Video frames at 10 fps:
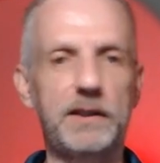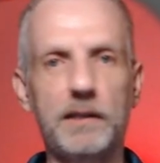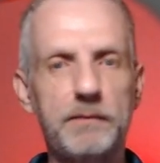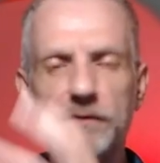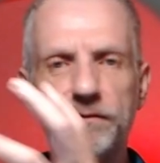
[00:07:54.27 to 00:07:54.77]

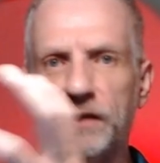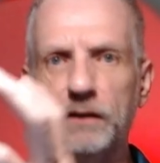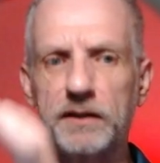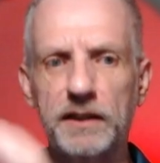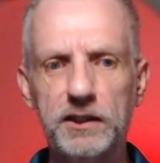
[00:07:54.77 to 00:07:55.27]
I'm
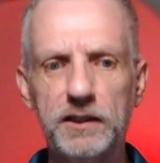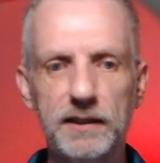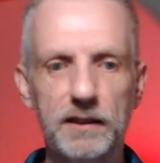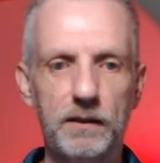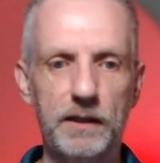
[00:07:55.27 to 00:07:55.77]
confused that she
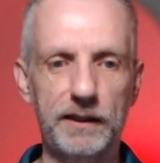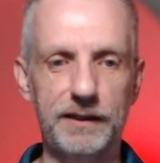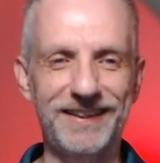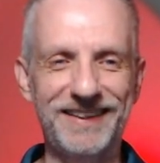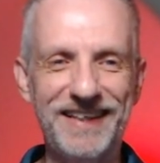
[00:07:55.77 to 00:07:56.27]
doesn't look like
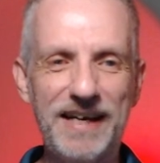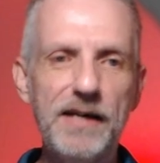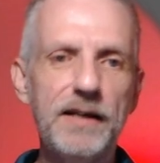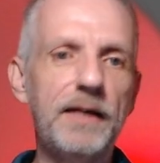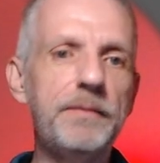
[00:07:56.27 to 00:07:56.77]
her.
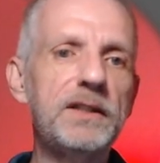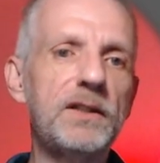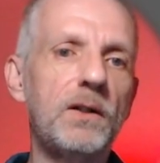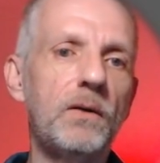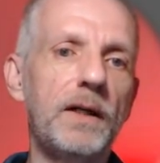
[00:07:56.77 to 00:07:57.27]
Let me
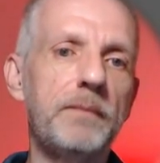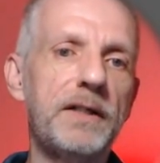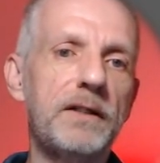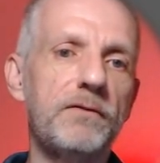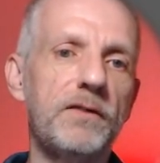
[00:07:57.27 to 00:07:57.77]
just go and
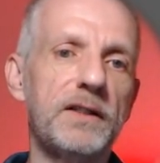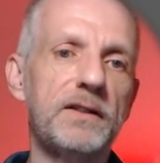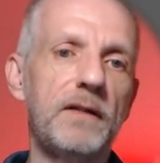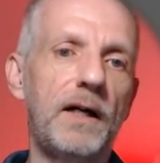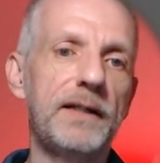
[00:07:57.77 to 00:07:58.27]
pick the
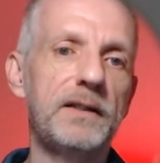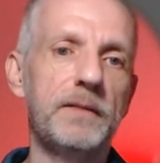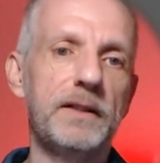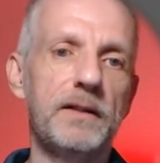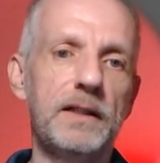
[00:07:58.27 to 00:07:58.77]
first item
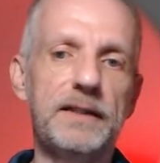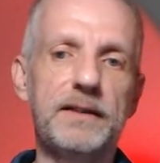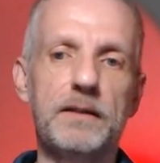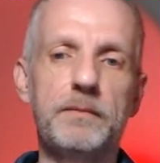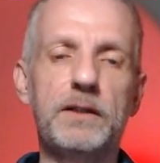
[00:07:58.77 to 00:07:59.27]
in the list,
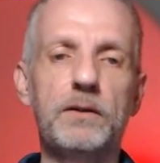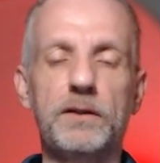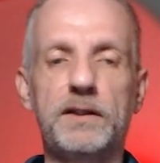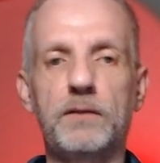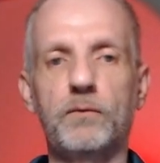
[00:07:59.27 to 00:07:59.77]
and let me go
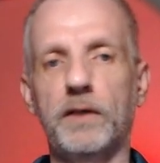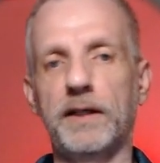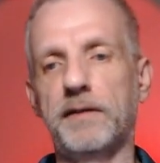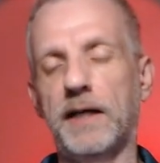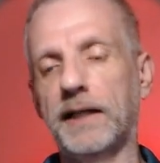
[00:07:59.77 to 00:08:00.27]
stick
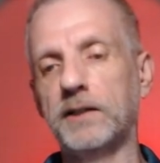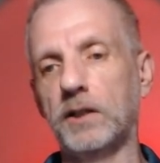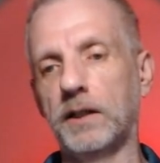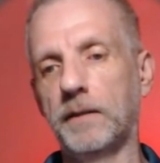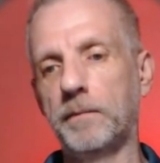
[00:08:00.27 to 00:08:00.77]
with
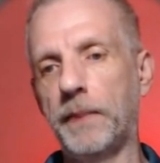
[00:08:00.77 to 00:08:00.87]
Angela.